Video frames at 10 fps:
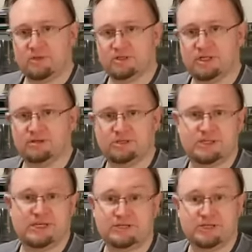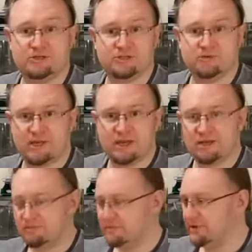you say, so you just don't get
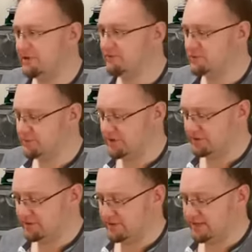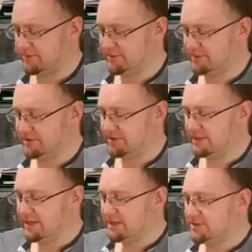any overspray on the canopy side.
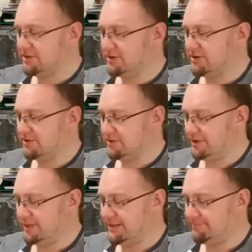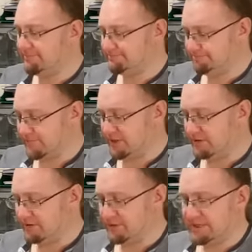So and
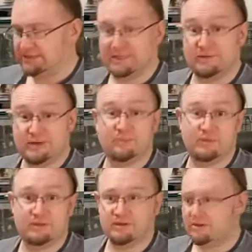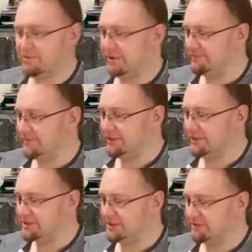then I'm within the cockpit
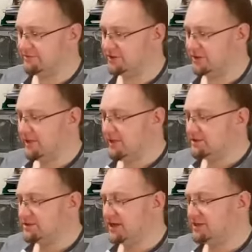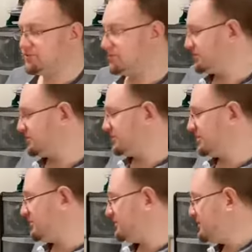itself. So yeah. So what I'm going to
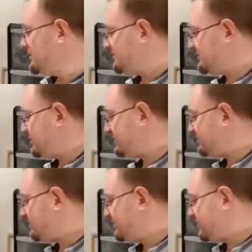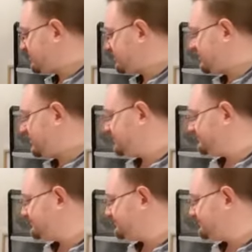do is, okay. So I've already mixed some up.